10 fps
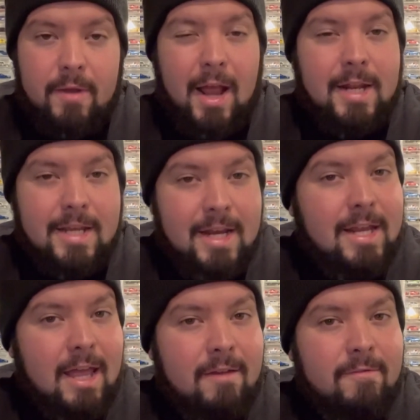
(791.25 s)
And I did
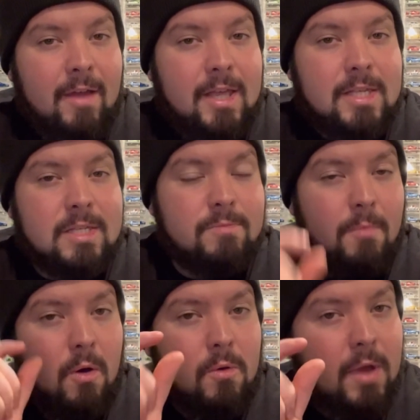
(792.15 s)
give a
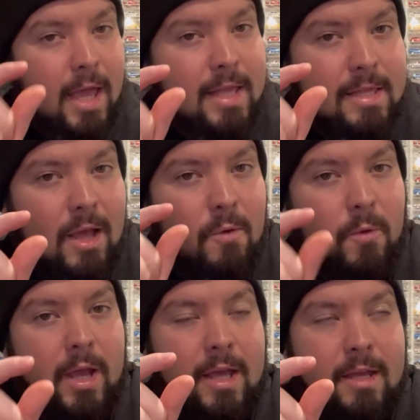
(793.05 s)
small hint
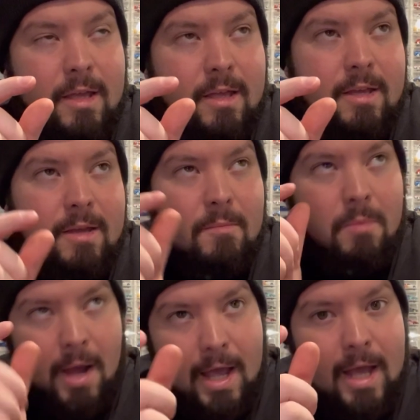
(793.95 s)
away
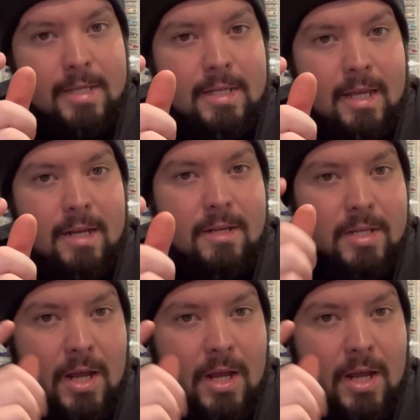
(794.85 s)
by accident.